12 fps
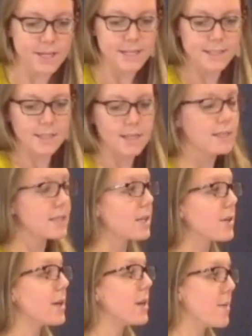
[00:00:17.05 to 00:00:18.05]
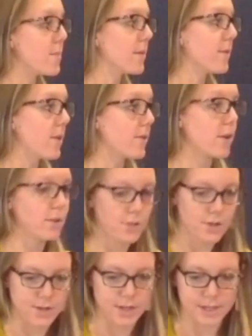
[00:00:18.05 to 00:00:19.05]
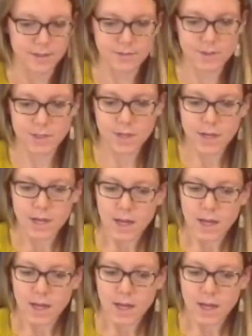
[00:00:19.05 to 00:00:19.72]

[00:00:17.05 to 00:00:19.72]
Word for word: it needs to consider a number of other alternatives